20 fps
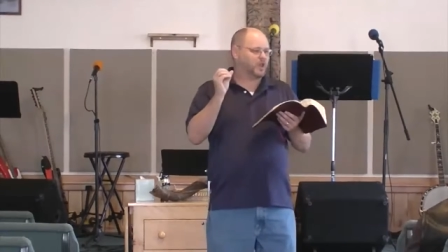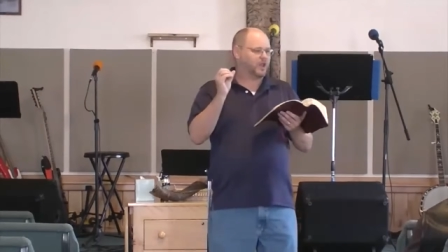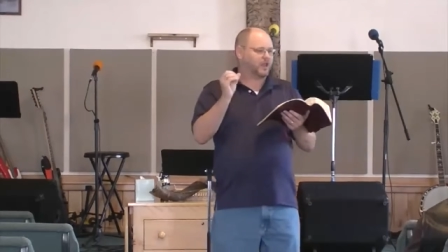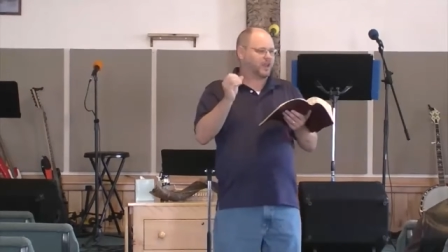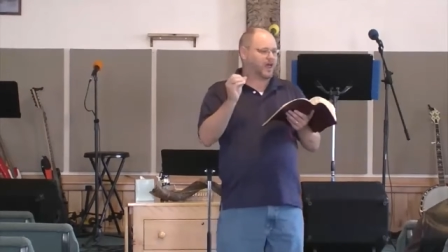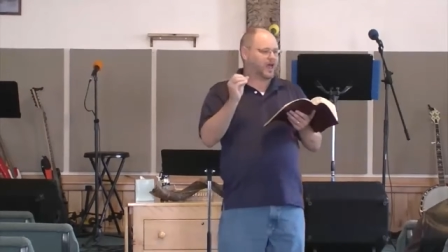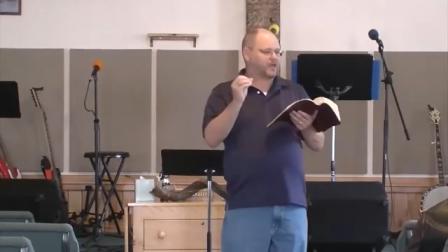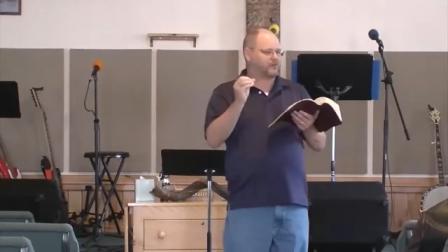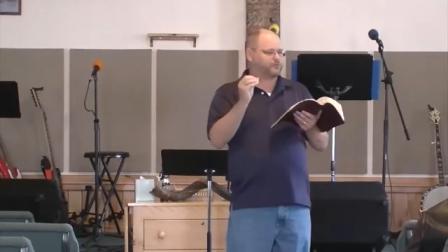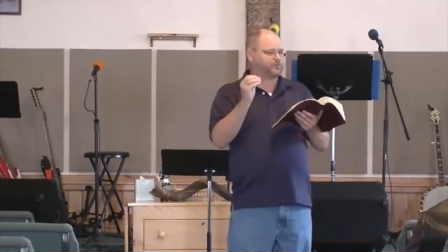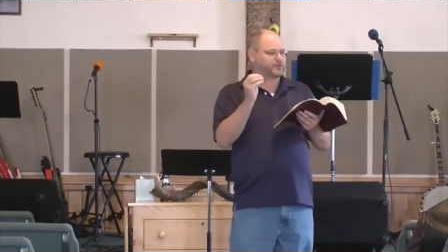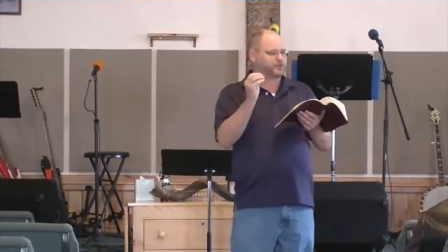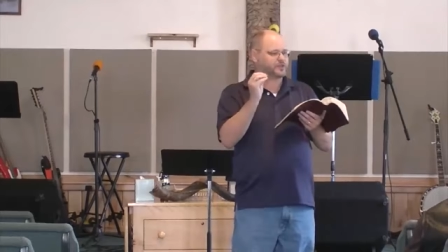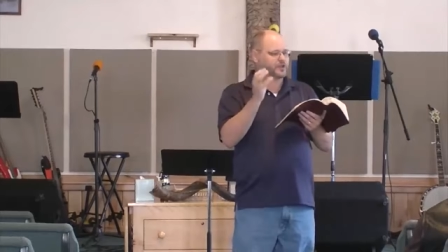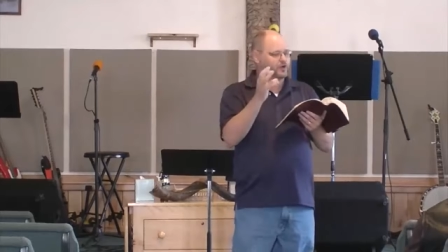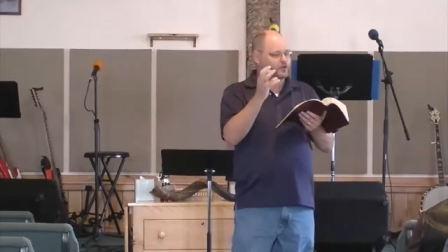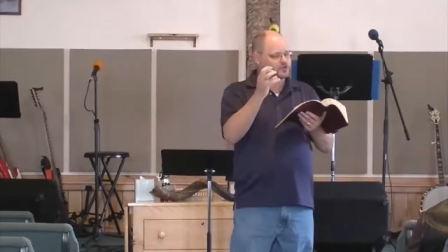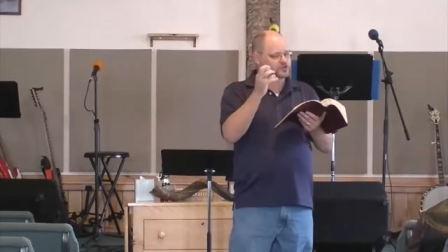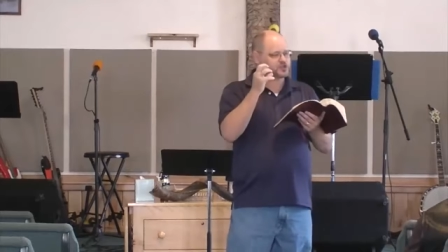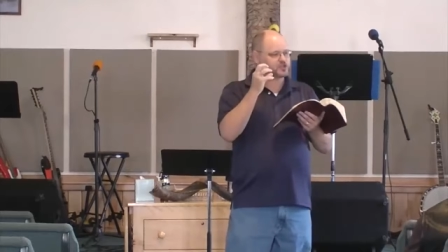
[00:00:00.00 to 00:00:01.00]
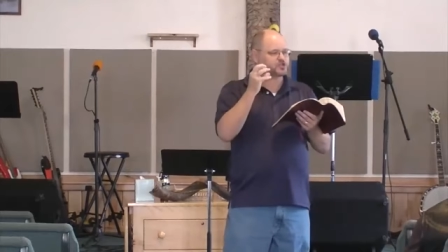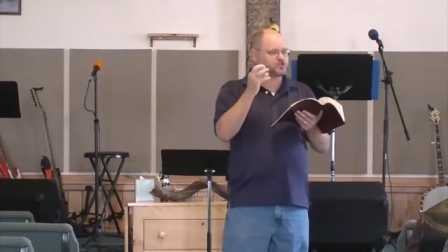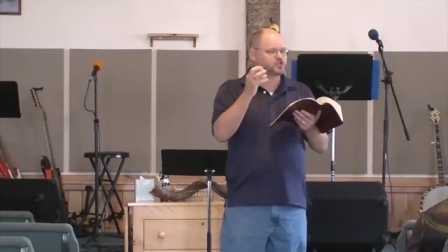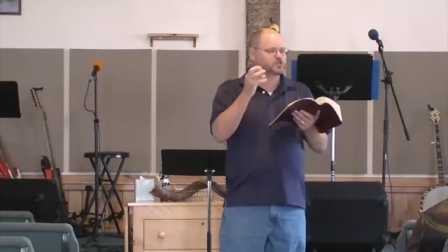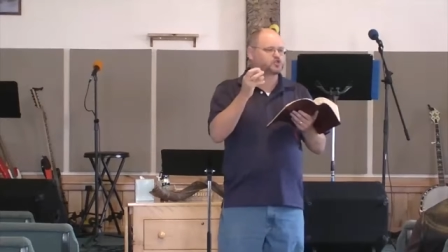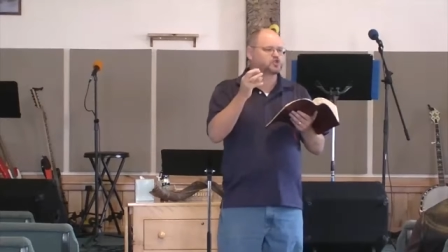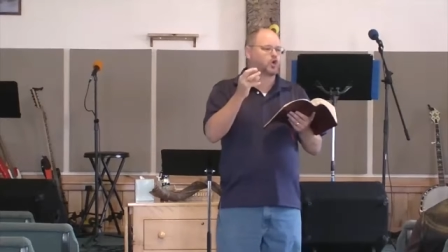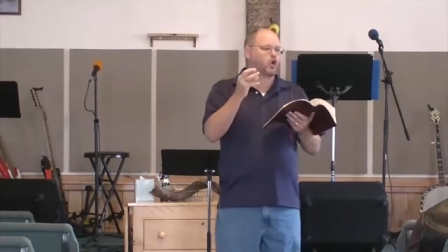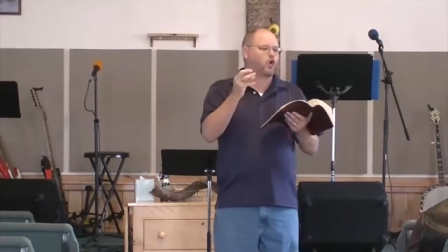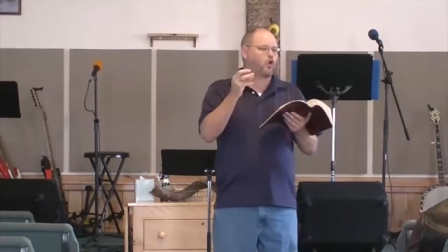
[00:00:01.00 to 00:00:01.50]
life, but there is a
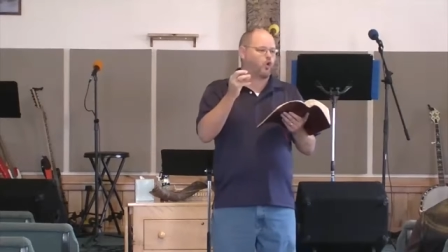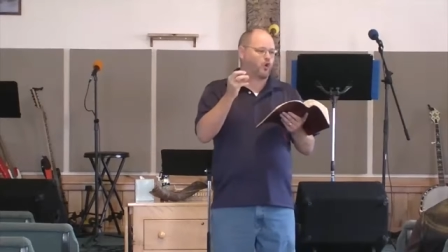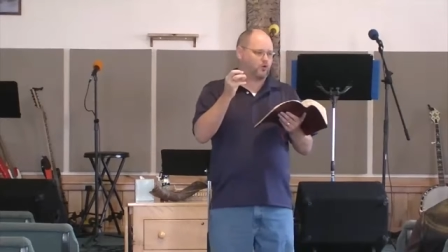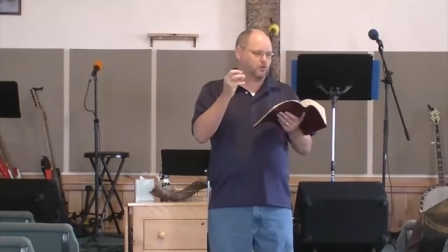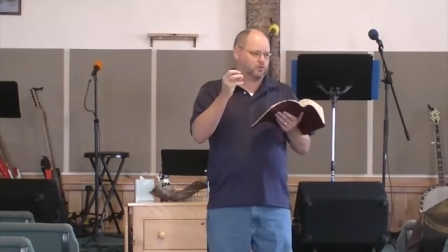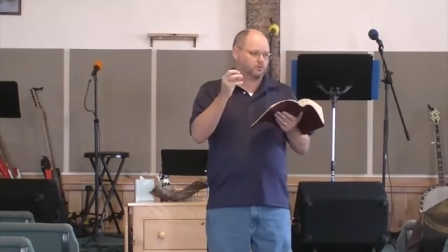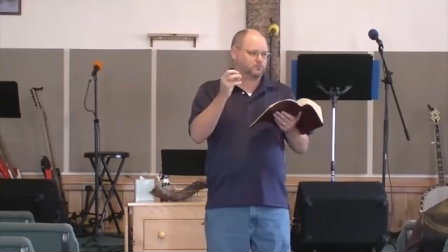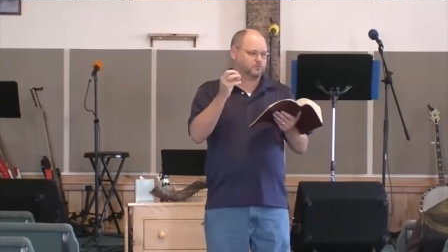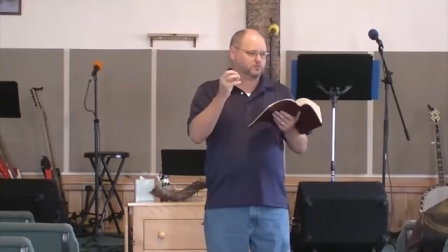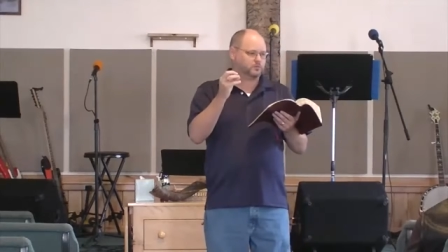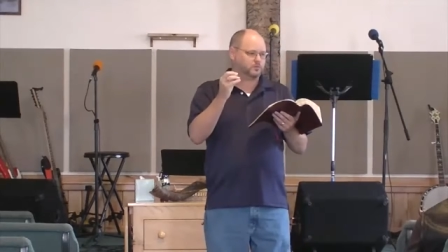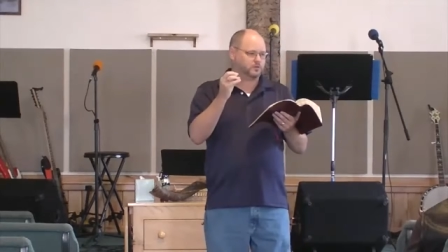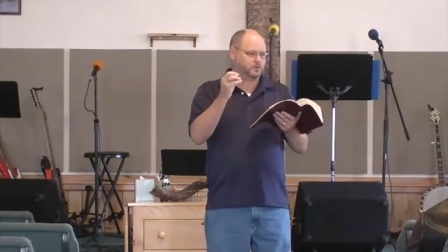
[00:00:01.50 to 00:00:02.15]
soul